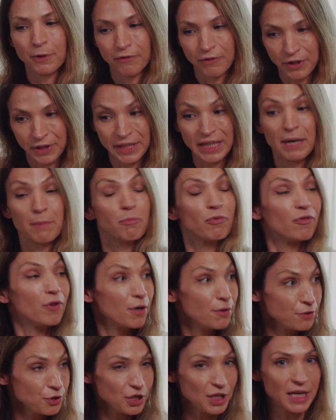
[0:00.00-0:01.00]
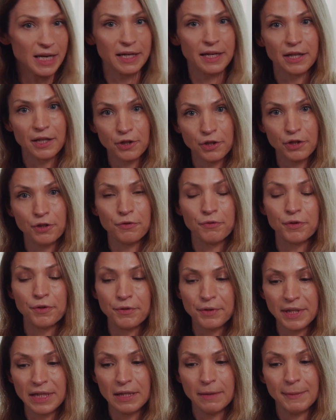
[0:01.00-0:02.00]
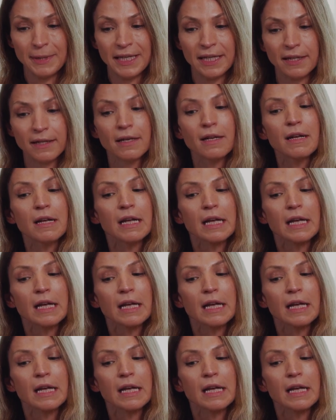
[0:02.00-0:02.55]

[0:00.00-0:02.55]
we're really approaching an acute leukemia,